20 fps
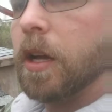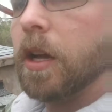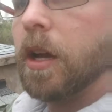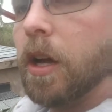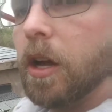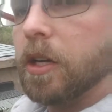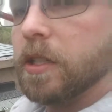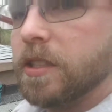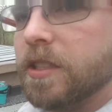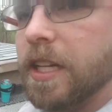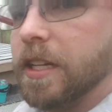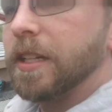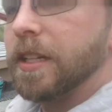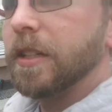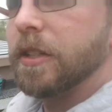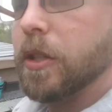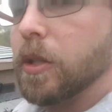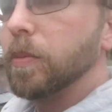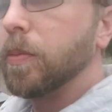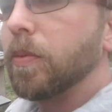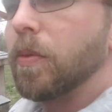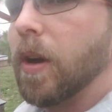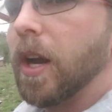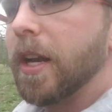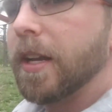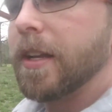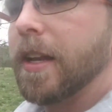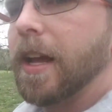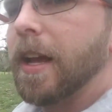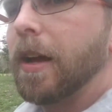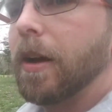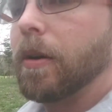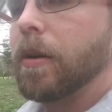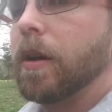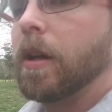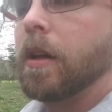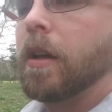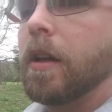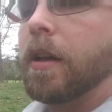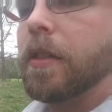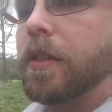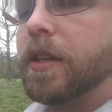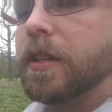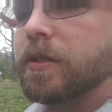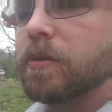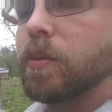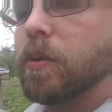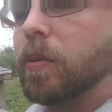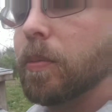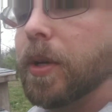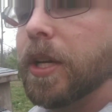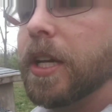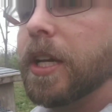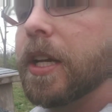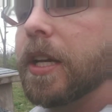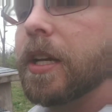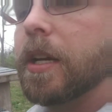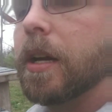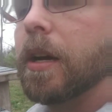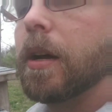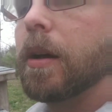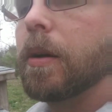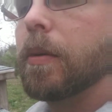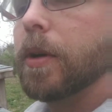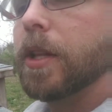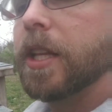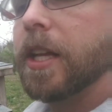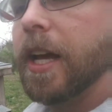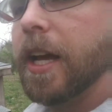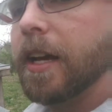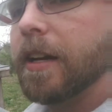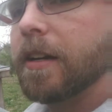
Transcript: Our second coop right now, this will be where the egg